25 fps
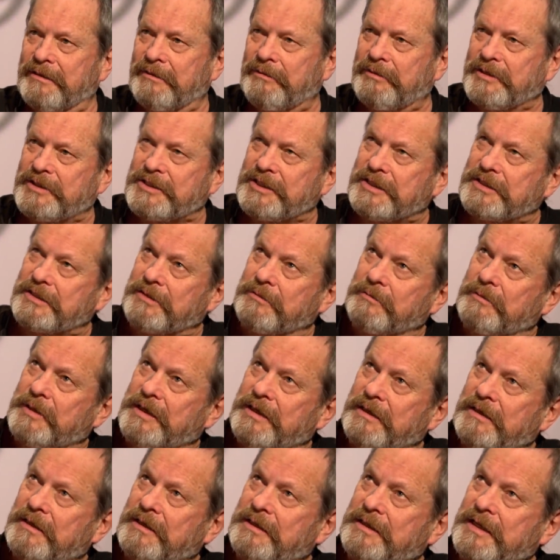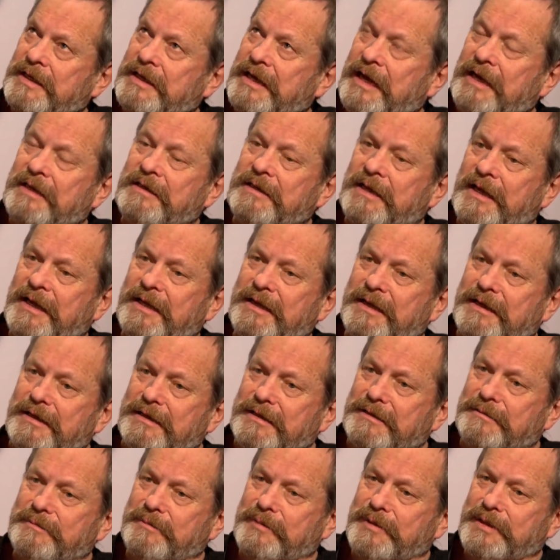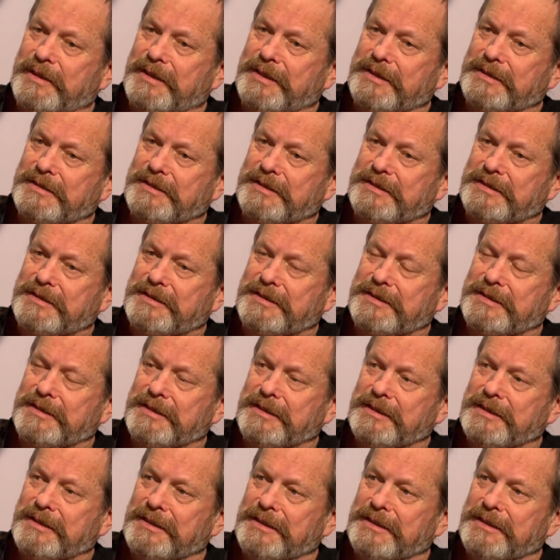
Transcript: which is a weird thing. I like it because it's